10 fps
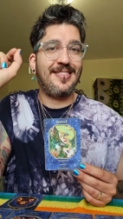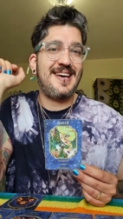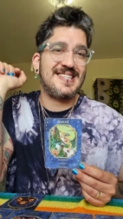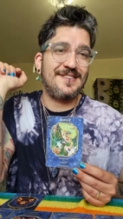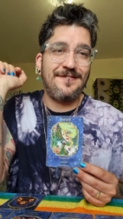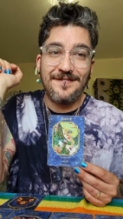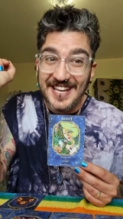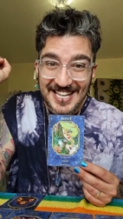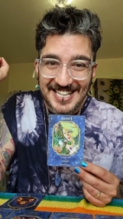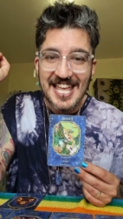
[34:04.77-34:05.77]
that
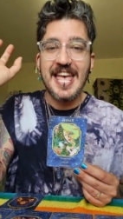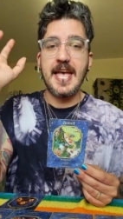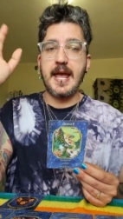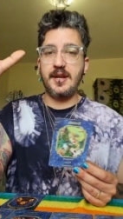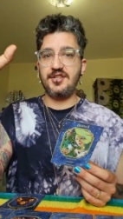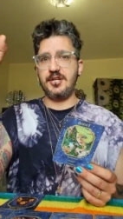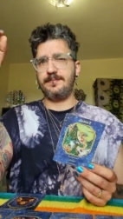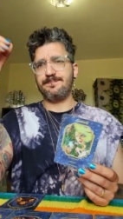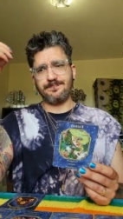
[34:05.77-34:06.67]
Fey energy.